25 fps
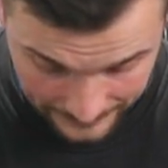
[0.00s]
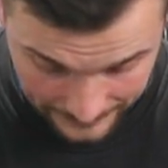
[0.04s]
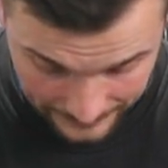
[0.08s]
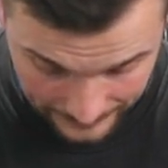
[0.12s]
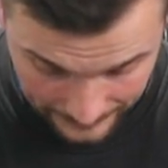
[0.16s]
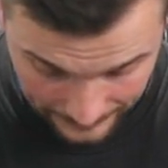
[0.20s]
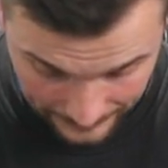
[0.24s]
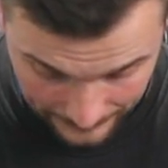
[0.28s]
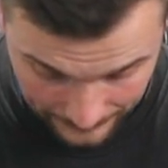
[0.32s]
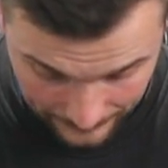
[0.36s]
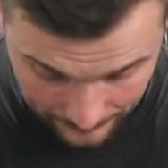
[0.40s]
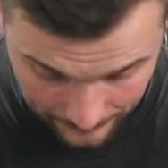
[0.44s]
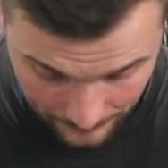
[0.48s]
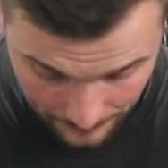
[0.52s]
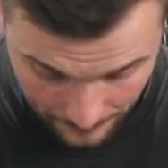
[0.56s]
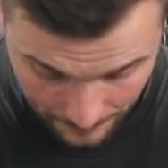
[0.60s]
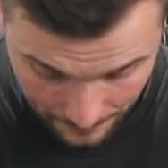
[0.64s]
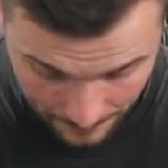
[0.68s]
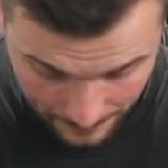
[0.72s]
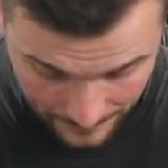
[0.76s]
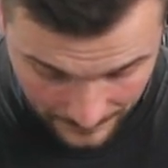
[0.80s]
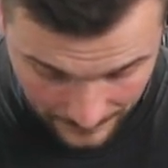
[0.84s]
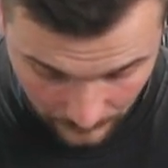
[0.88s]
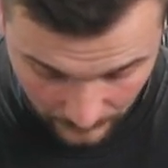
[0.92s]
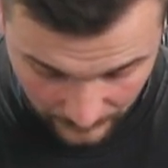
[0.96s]
I
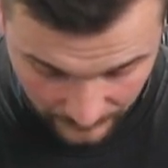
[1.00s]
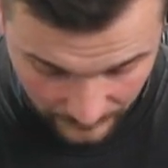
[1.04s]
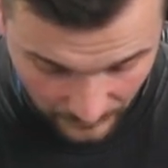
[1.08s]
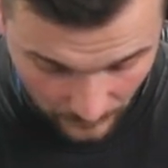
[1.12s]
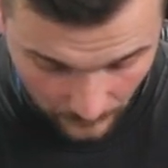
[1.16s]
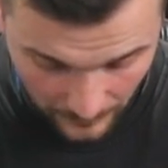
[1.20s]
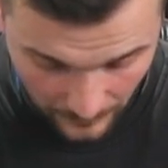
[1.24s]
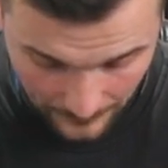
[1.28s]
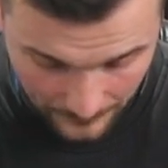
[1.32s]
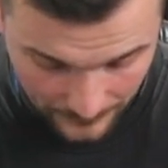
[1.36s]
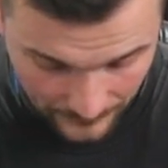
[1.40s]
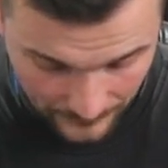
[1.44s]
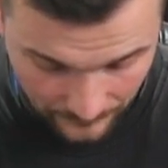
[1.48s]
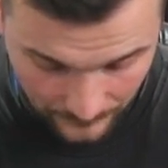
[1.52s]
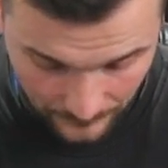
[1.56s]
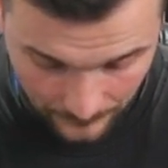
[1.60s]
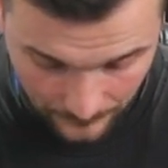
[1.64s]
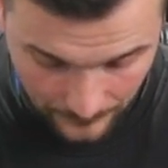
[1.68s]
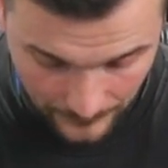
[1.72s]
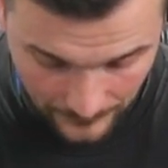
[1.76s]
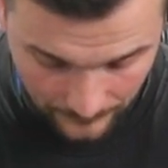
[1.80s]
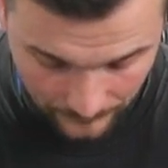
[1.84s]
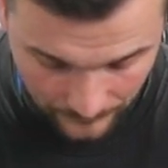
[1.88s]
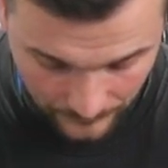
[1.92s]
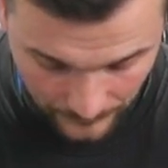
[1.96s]
was so happy
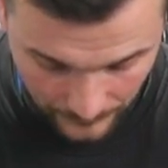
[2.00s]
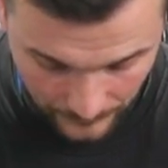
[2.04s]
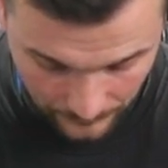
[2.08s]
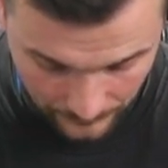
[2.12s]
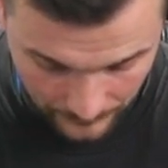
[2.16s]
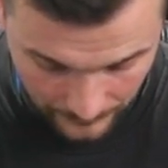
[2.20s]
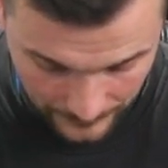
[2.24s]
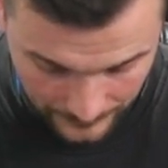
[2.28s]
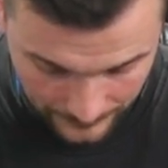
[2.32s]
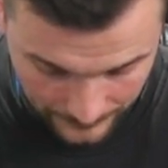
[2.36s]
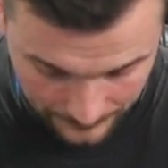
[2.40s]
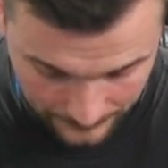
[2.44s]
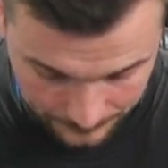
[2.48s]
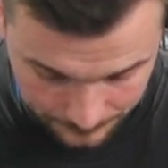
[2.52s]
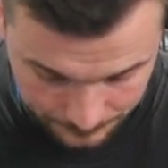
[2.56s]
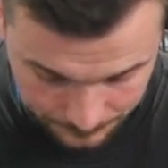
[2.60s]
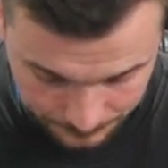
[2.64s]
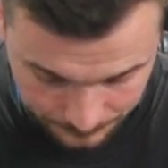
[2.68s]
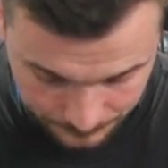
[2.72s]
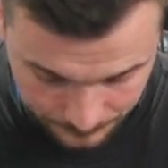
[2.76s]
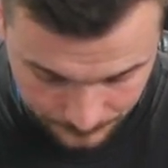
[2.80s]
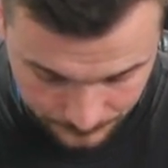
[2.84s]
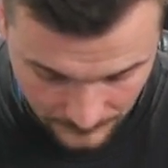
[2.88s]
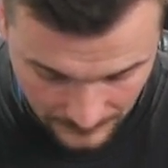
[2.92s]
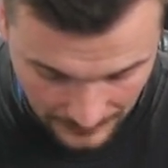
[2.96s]
for
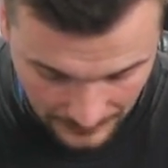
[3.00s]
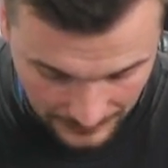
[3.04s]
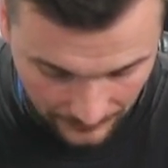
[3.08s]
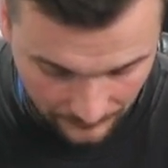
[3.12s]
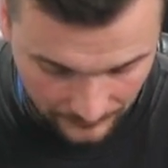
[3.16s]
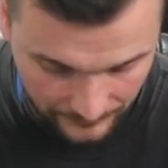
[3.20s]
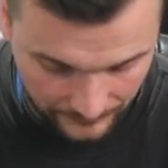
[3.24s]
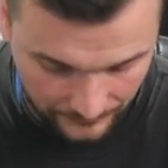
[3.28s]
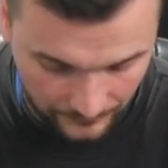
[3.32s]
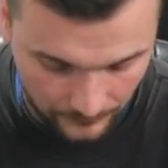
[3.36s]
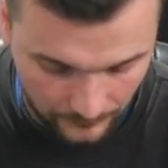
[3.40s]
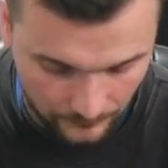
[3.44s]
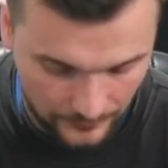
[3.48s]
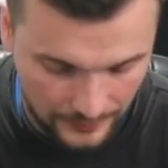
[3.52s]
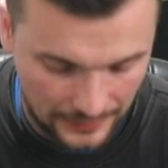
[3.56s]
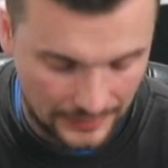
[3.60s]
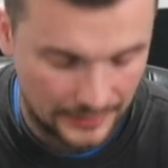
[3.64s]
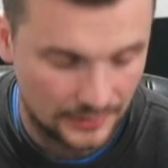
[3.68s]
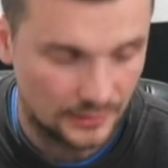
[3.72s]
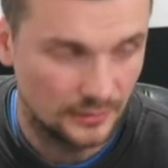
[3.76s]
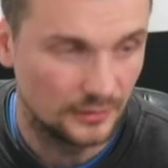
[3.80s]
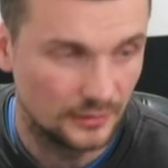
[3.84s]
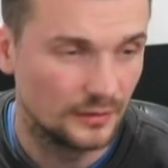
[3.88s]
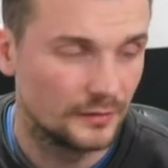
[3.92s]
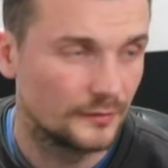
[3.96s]
Harrison with
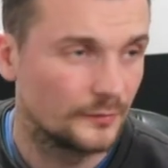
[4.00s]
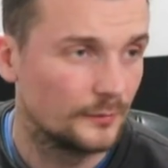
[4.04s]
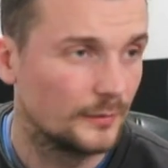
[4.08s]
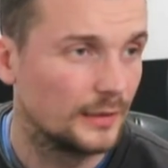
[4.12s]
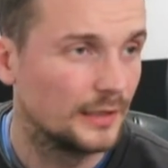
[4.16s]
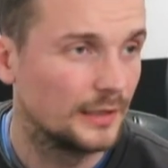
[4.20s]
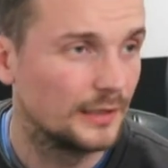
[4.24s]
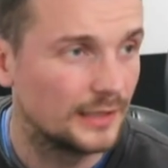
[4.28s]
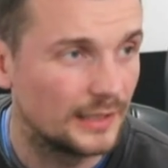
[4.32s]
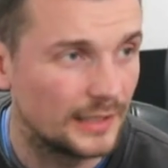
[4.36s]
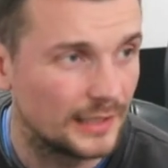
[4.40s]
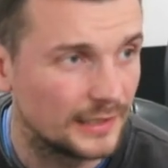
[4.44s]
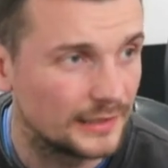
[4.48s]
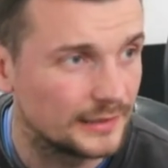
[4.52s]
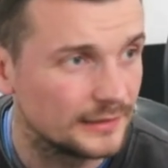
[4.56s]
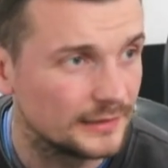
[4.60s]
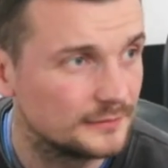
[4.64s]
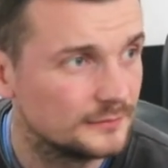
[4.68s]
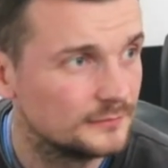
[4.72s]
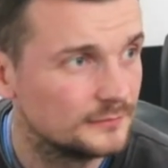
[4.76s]
that goal as well. Like,